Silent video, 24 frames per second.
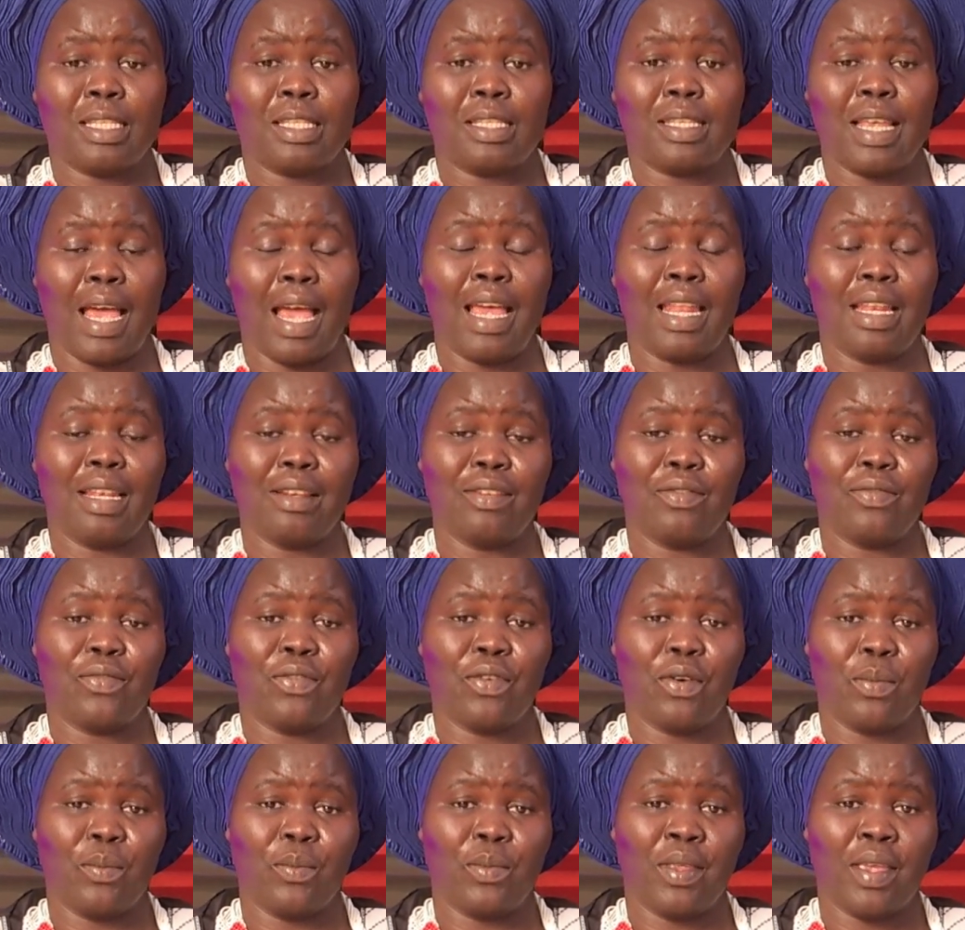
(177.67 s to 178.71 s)
stand
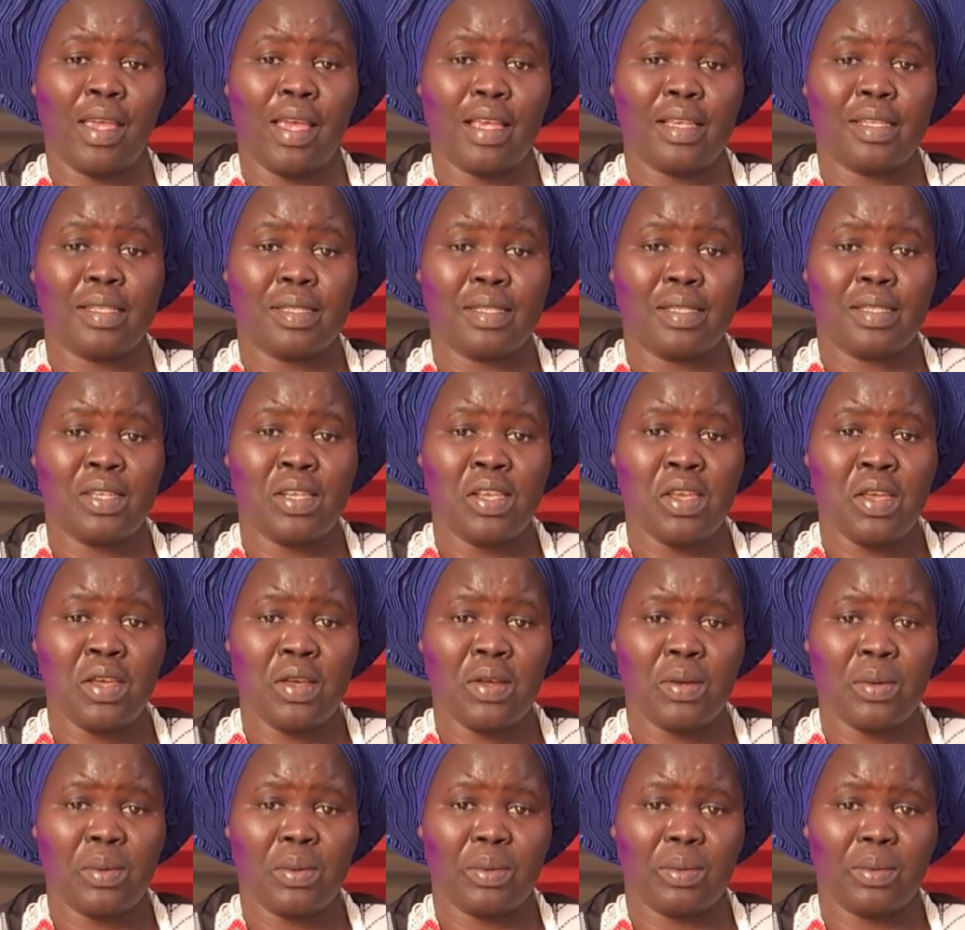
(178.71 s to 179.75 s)
from there
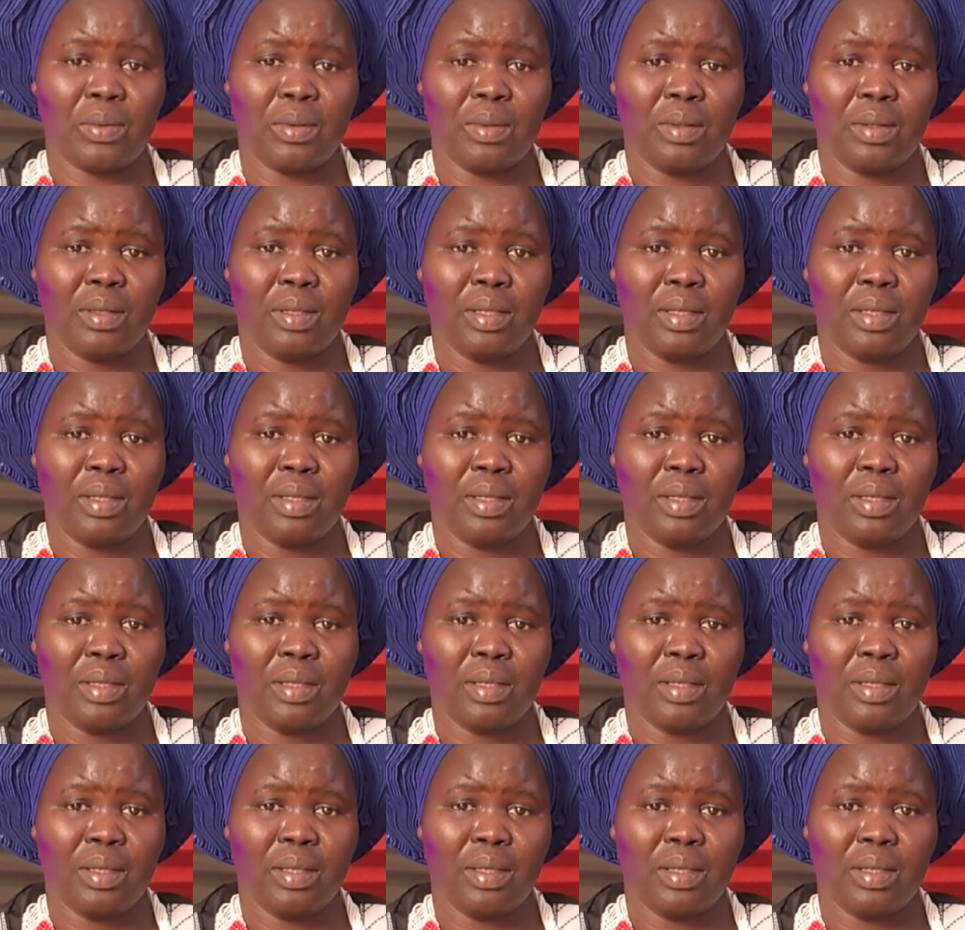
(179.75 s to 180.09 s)
still.